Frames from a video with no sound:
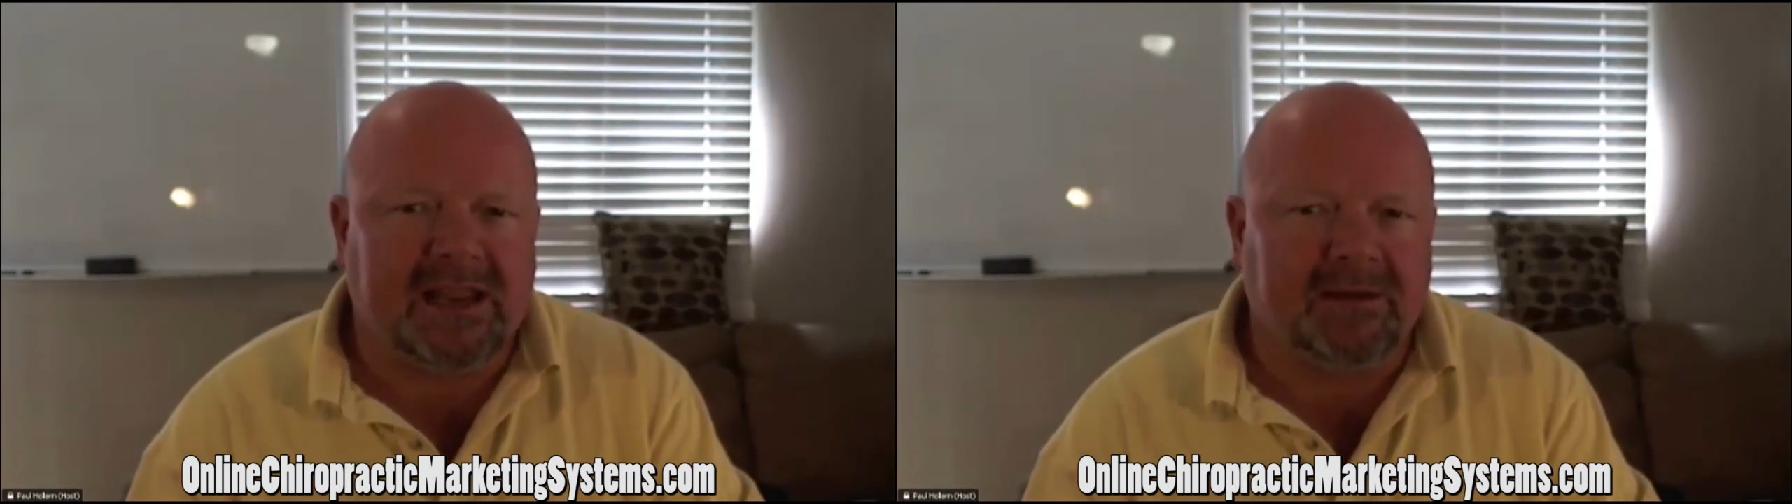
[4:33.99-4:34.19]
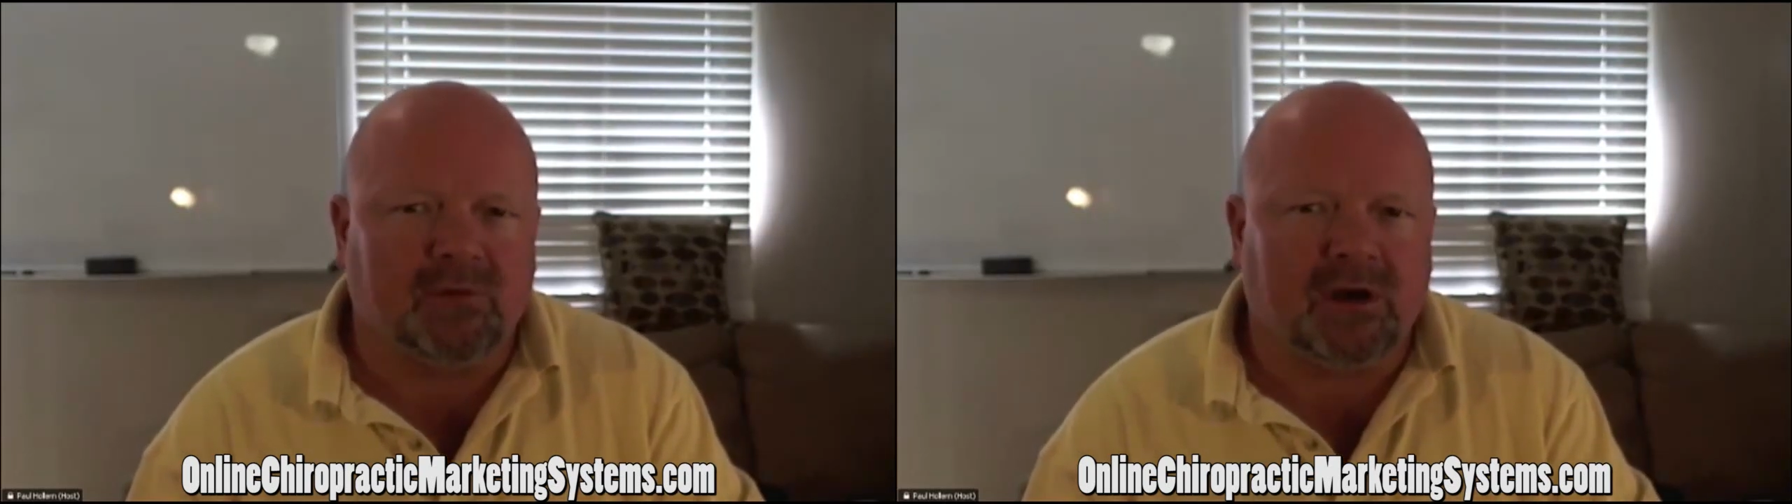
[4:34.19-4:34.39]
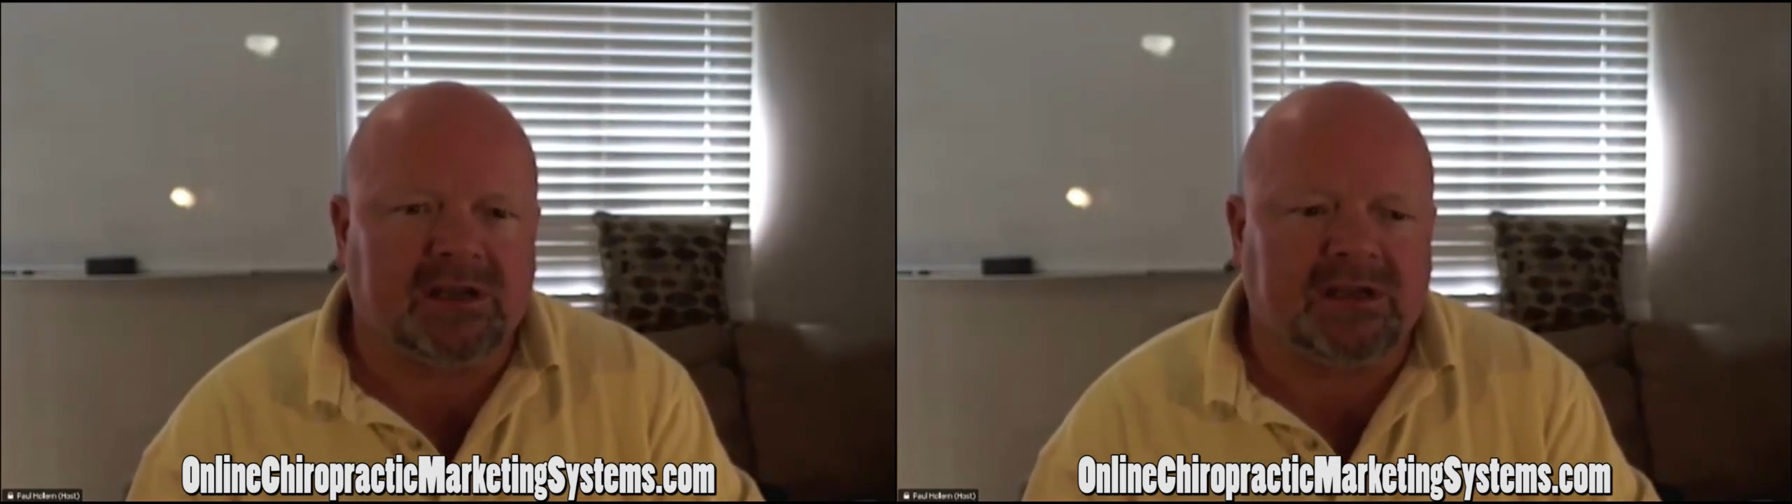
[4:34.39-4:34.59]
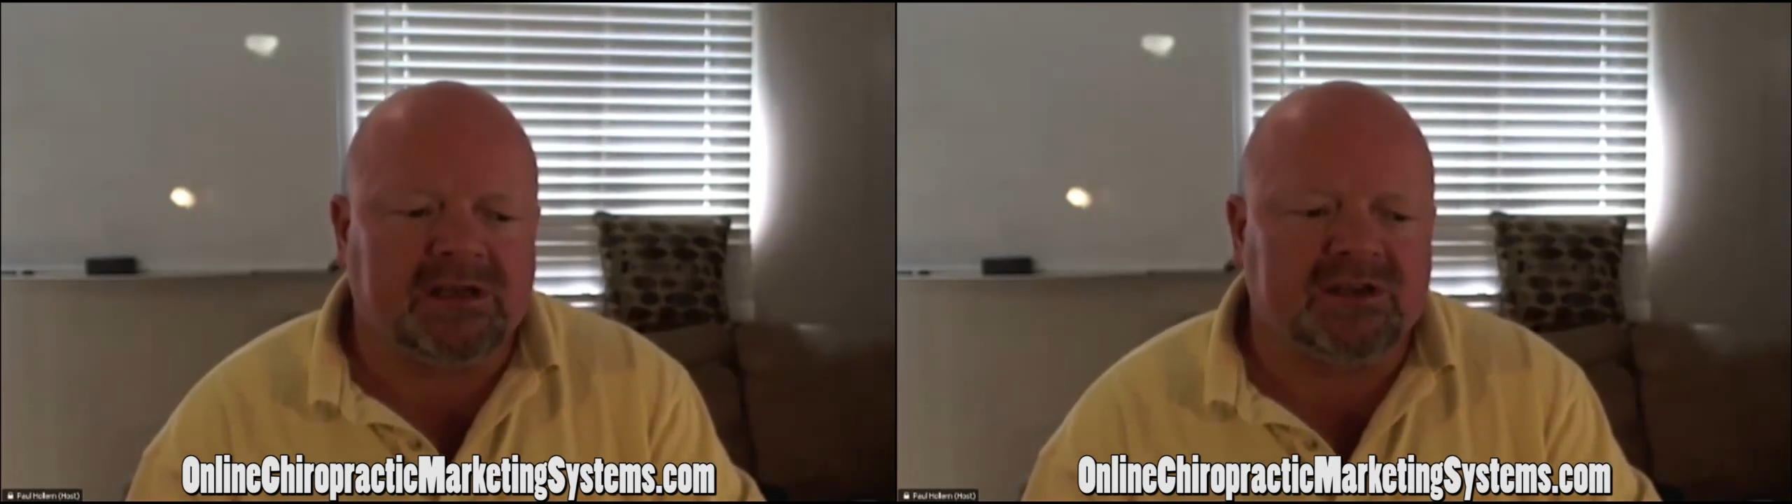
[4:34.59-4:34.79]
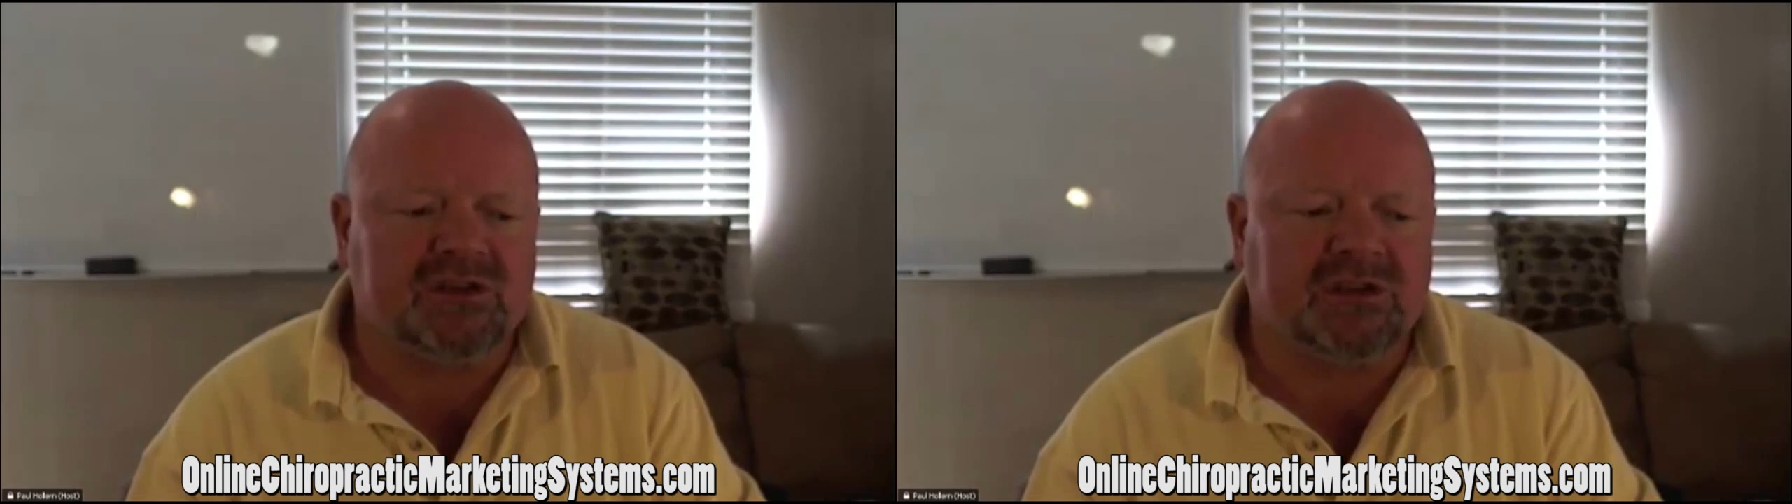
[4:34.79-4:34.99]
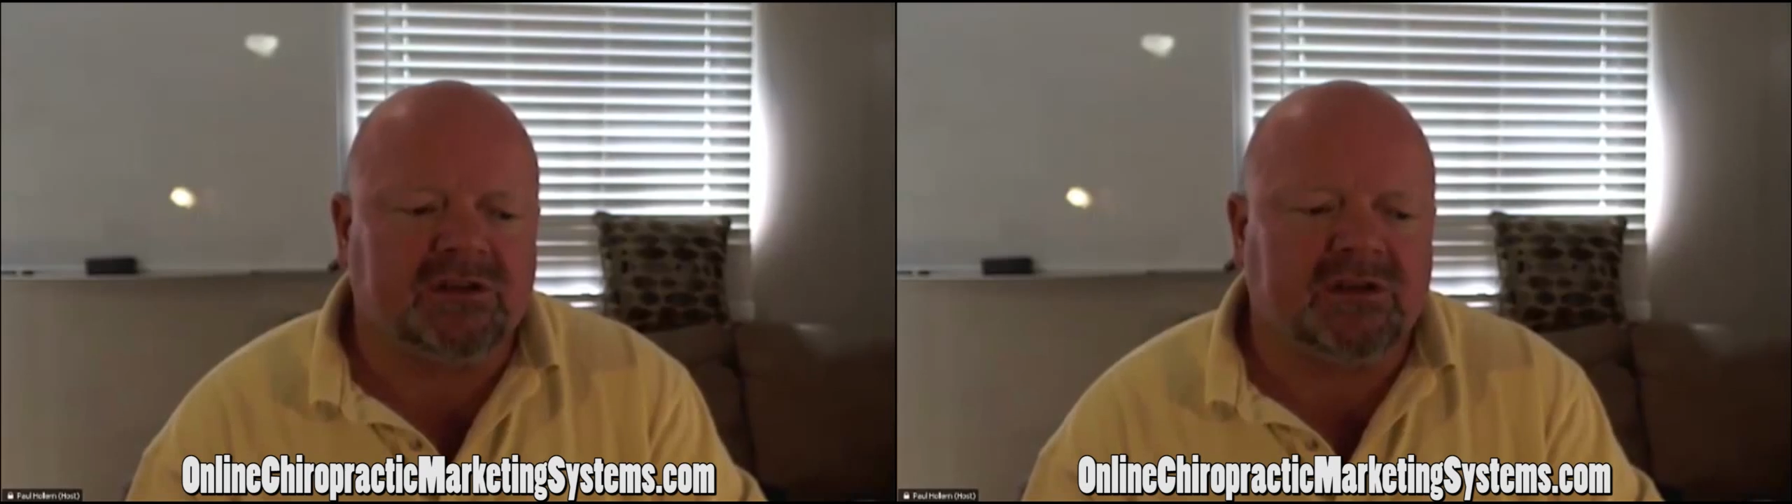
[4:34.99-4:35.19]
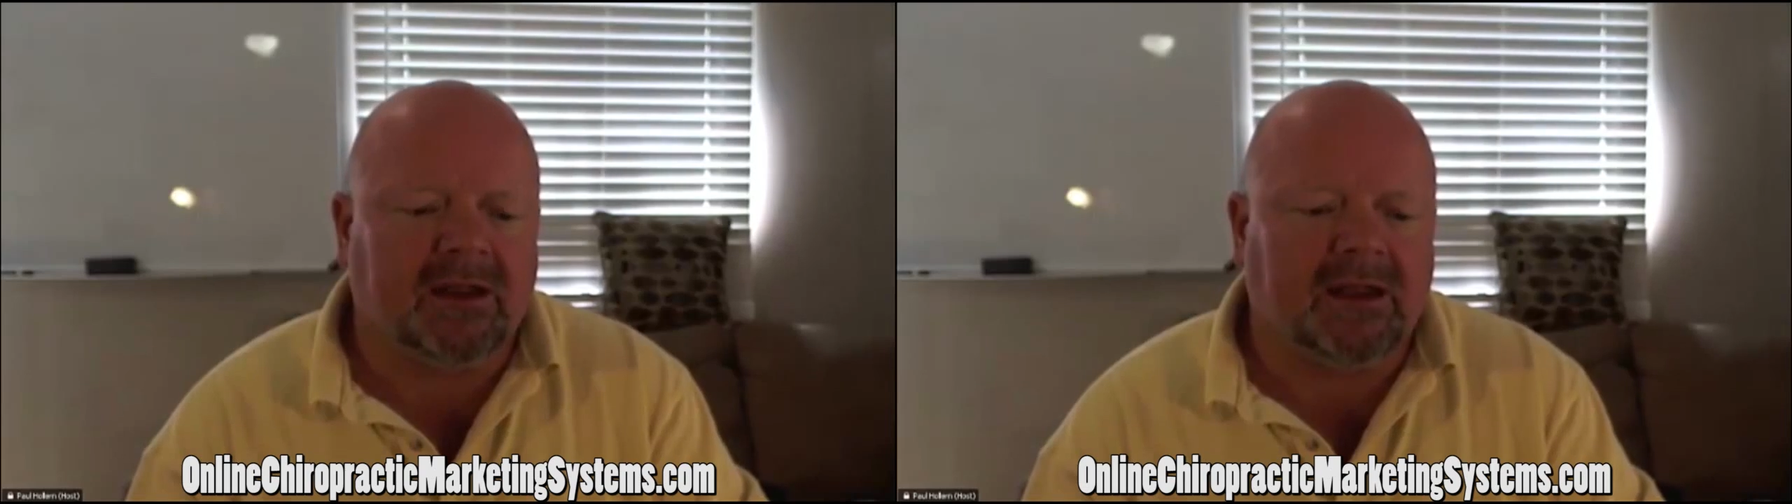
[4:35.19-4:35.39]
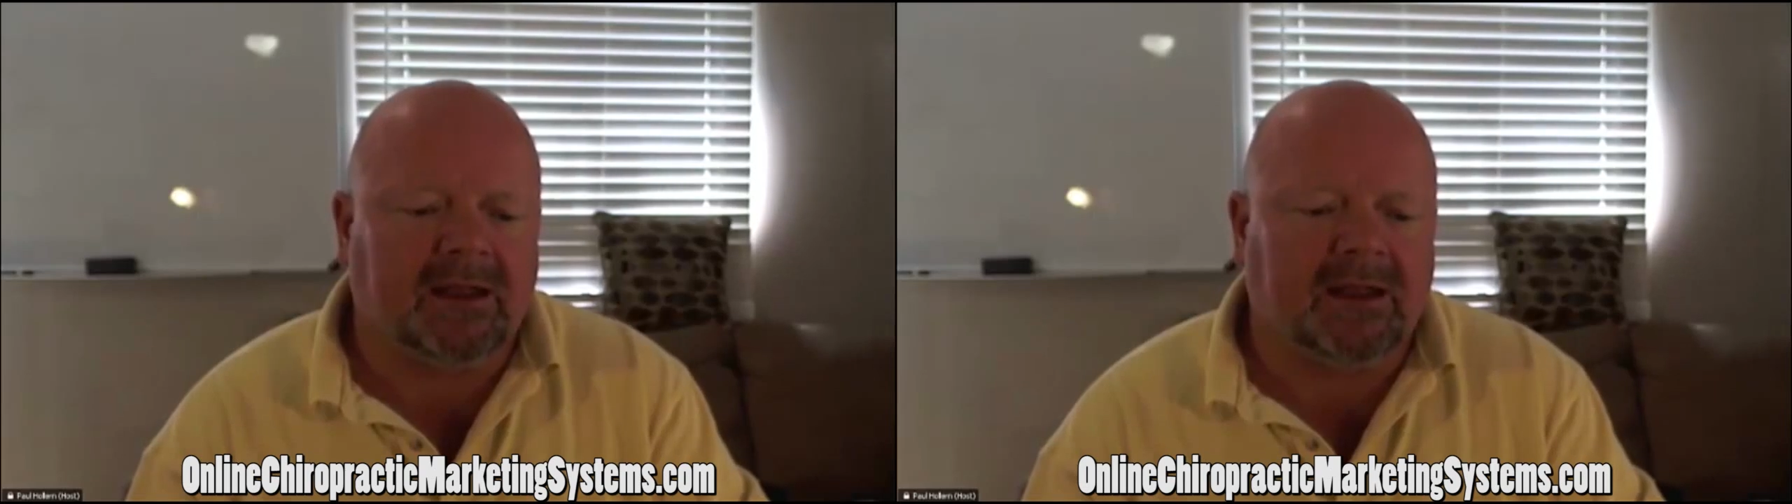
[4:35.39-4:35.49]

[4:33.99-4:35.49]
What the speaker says: name recognition